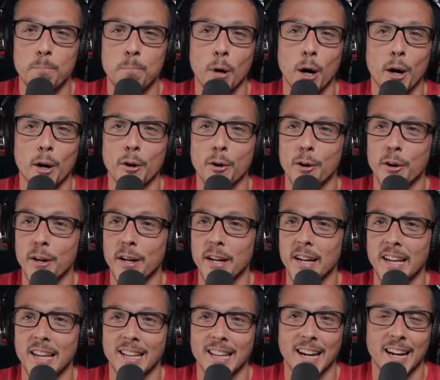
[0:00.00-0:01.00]

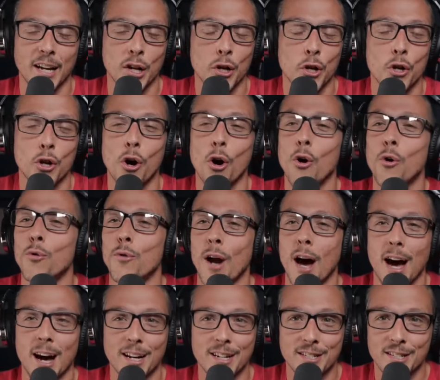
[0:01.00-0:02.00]
buttery, like no
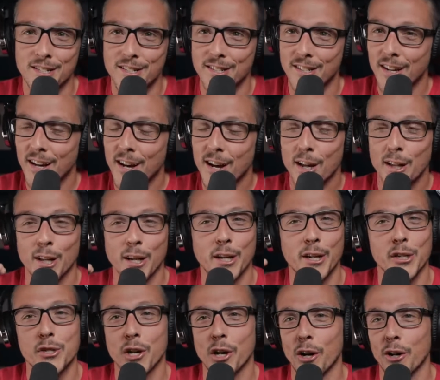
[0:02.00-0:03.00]
rocks. Like, you
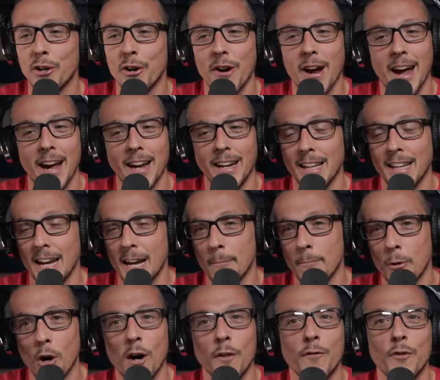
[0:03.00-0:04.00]
turn your headlamp
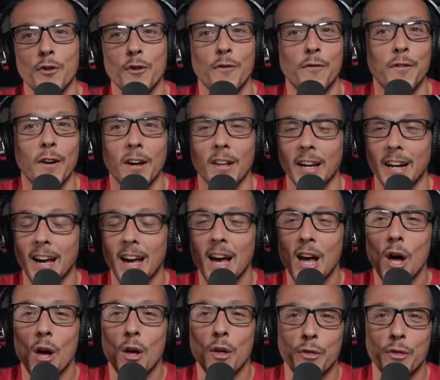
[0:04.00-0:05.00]
off and you felt like
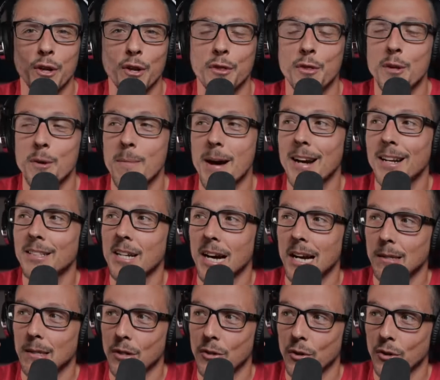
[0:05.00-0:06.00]
the amount of
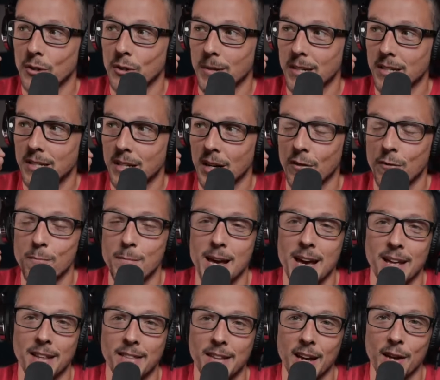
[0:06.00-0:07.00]
times I thought to myself,
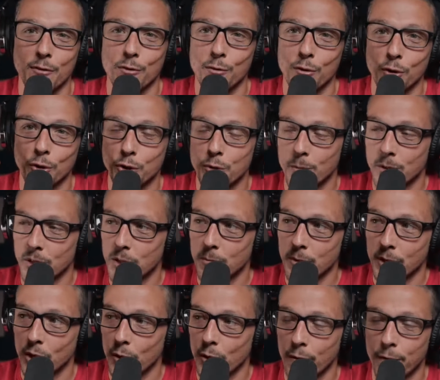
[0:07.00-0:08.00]
man, David Roach must have been
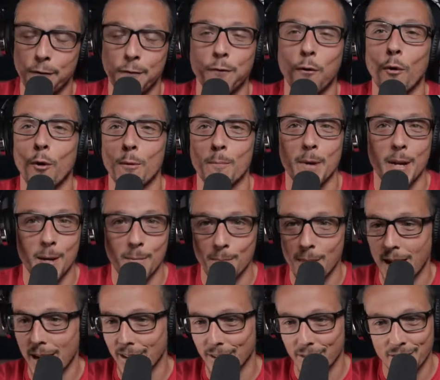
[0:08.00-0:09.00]
going 4-minute
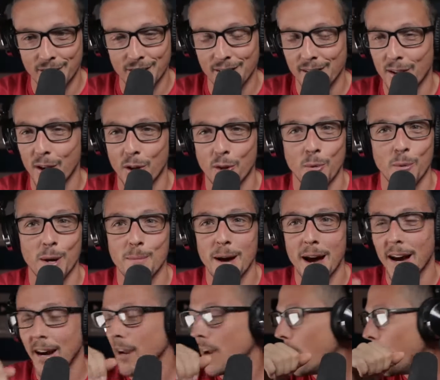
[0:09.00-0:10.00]
miles on the way back.